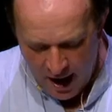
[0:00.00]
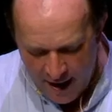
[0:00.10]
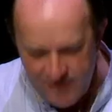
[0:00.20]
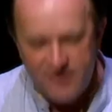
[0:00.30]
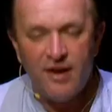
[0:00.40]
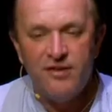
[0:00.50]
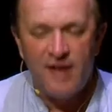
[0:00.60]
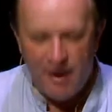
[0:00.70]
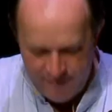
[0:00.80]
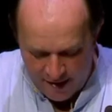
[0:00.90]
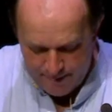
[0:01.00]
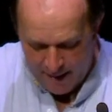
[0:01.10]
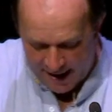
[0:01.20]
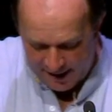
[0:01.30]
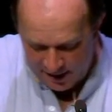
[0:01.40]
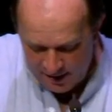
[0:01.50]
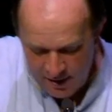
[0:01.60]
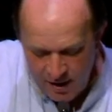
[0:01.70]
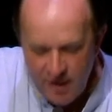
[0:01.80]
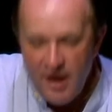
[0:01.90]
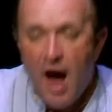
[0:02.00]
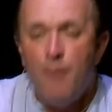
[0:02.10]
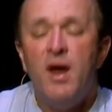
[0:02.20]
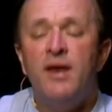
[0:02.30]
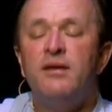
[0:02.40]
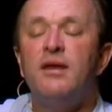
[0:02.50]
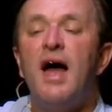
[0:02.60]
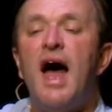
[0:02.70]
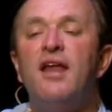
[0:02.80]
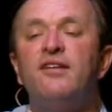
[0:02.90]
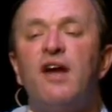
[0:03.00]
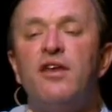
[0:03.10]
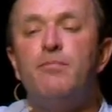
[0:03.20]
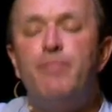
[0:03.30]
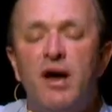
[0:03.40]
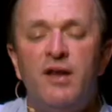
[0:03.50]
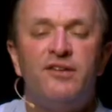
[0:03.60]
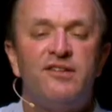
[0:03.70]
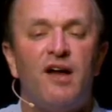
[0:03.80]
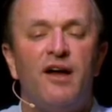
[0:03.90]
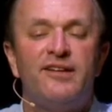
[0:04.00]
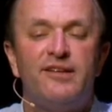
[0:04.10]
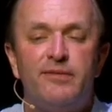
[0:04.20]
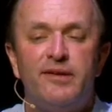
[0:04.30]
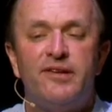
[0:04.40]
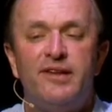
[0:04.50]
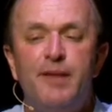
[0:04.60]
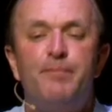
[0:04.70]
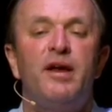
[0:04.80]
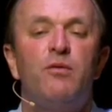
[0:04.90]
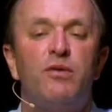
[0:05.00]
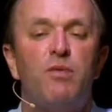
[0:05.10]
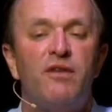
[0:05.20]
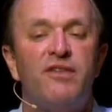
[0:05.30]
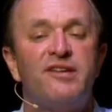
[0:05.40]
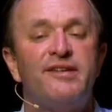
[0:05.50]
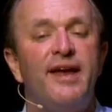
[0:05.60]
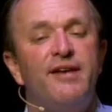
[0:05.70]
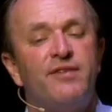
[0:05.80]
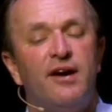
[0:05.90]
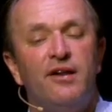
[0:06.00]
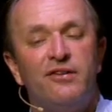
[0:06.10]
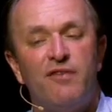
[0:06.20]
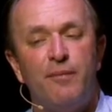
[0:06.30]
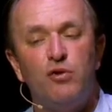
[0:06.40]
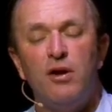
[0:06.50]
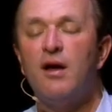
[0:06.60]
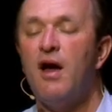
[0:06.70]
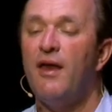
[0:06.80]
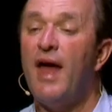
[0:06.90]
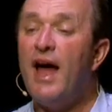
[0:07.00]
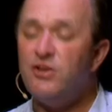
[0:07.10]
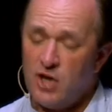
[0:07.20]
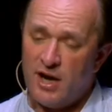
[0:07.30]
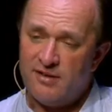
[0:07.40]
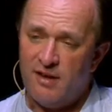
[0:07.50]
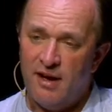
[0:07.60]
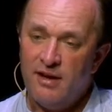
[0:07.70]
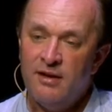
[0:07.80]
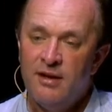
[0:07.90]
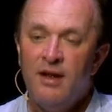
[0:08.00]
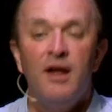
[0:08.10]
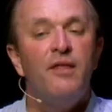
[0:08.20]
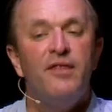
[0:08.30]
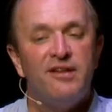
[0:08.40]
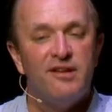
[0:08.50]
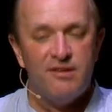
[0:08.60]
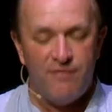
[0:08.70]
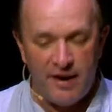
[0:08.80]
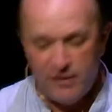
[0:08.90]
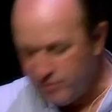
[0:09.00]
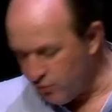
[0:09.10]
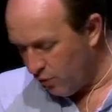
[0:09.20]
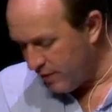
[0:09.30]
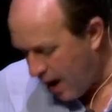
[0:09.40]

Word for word: And this goes down very badly. And when Alexander Burnes starts sleeping with one of the slave girls of Abdullah Khan Achakzai. This is the final straw.